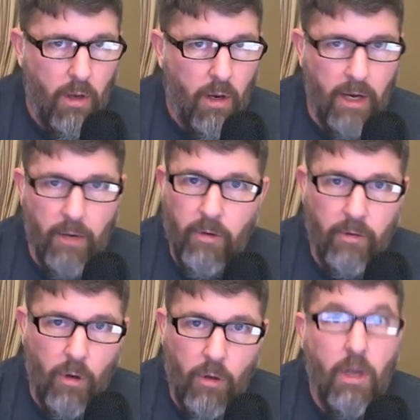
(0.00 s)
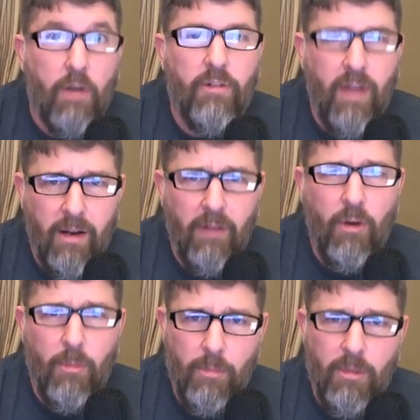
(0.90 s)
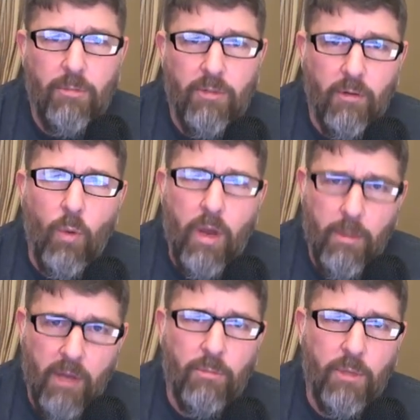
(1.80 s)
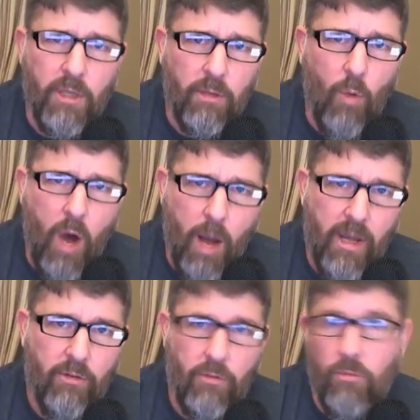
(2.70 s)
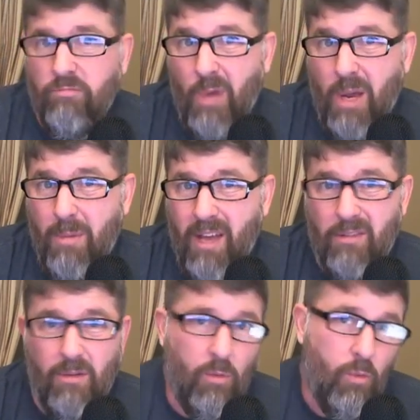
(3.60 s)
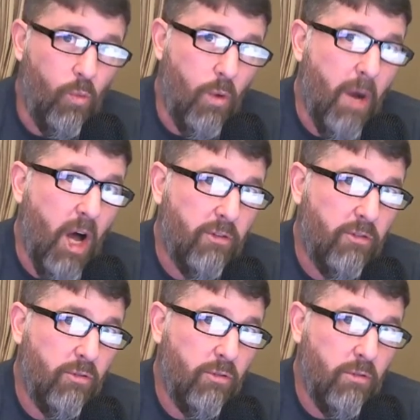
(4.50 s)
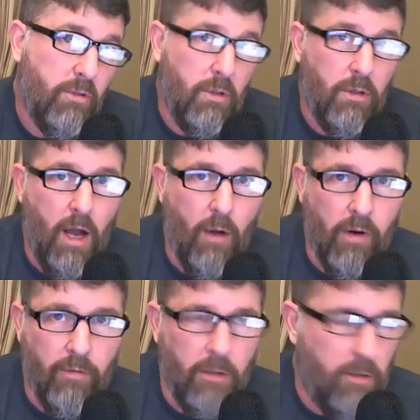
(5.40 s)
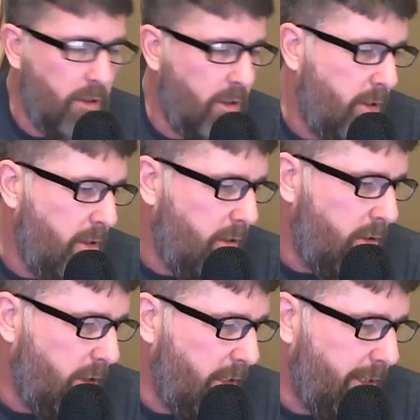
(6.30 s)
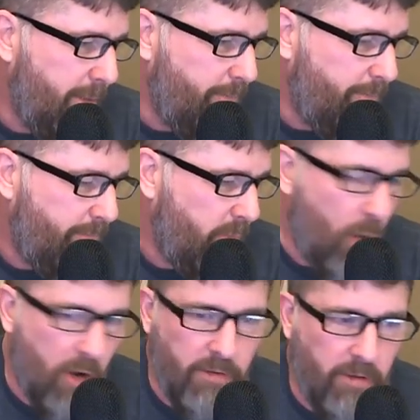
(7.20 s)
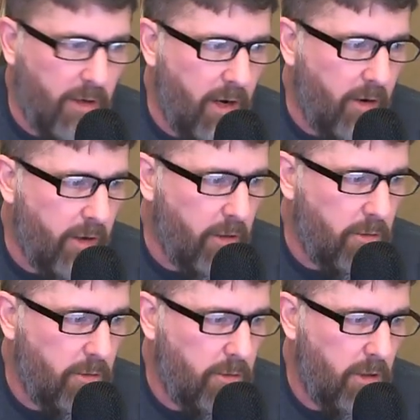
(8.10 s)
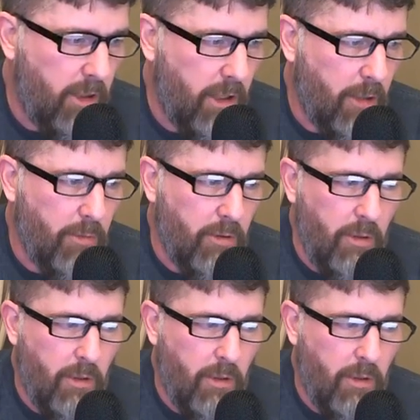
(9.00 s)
I got rid of a shout out to all my peeps at the WAMAS meeting, WAMAS, however, the Washington area club.